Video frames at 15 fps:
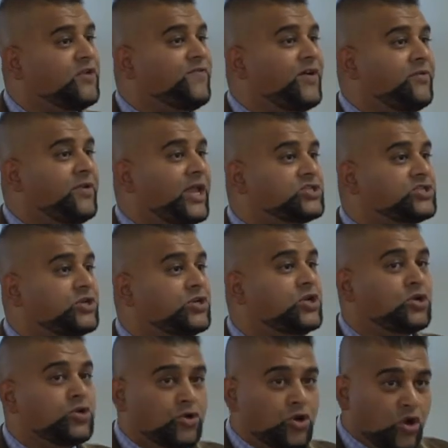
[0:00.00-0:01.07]
foundation
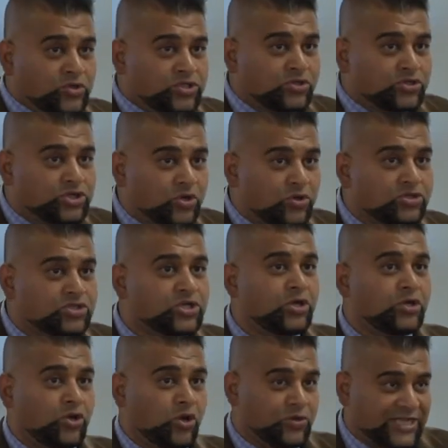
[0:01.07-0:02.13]
knows your church,
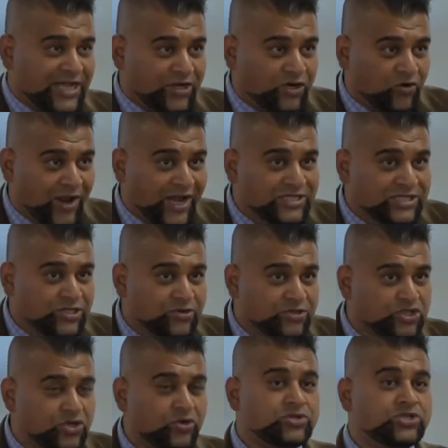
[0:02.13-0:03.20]
knows how to grant to your
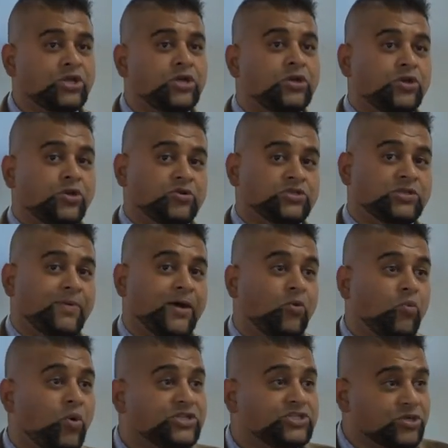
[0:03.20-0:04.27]
church, knows about
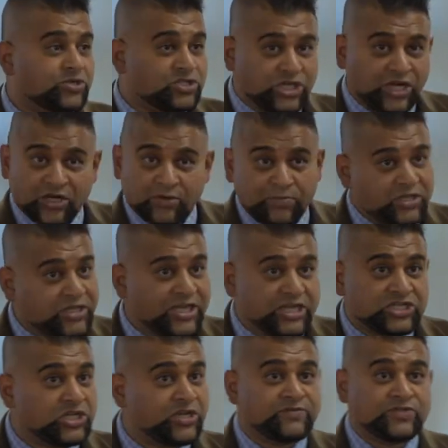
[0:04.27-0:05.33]
what your charitable
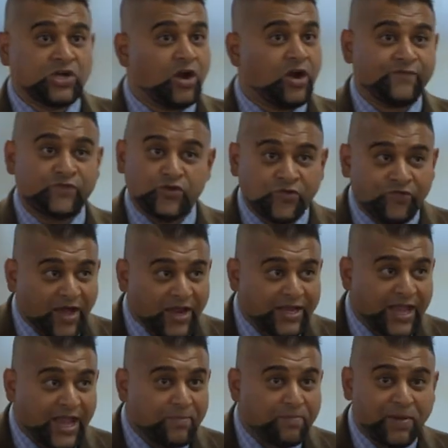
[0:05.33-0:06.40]
initiatives are. If you've got a
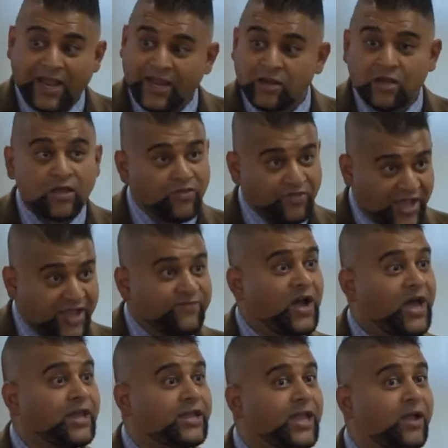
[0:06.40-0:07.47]
campaign, they've
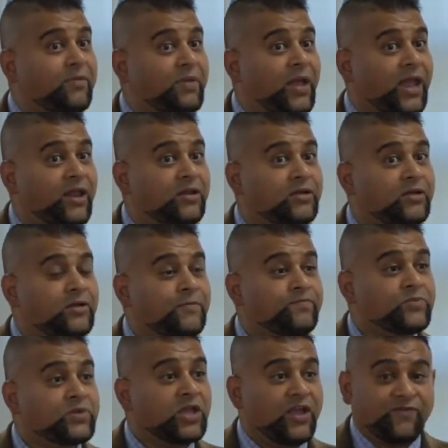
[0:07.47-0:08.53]
got a campaign.
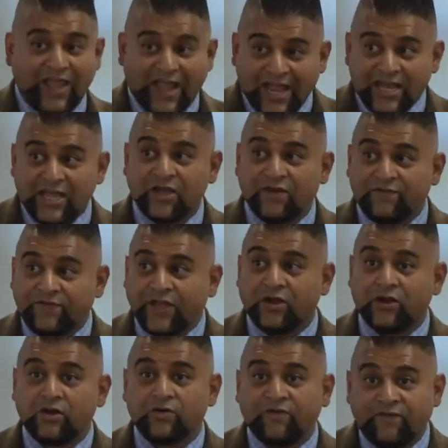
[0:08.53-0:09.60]
If any of
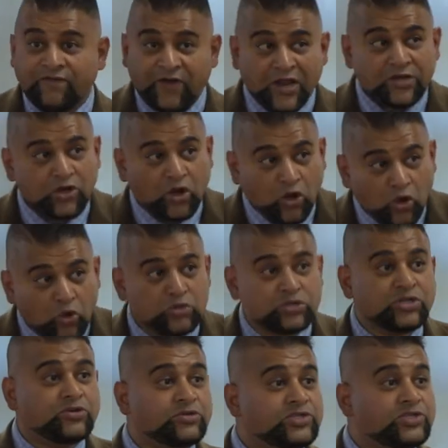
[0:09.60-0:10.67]
their fund
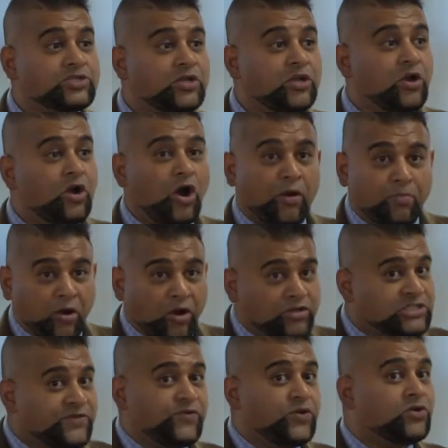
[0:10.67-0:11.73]
holders are
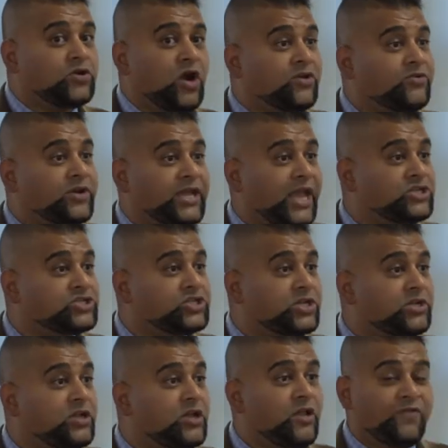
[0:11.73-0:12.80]
parts of your
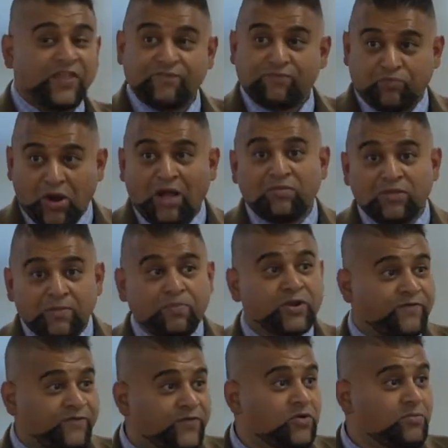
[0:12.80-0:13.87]
congregation, they've probably put
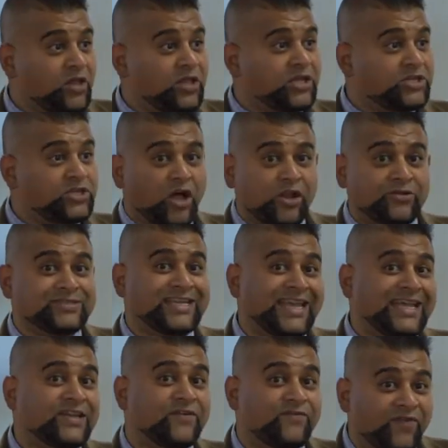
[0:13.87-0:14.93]
a few $1 million
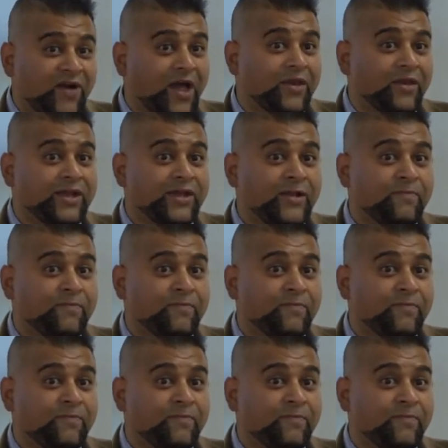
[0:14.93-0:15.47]
in a fund.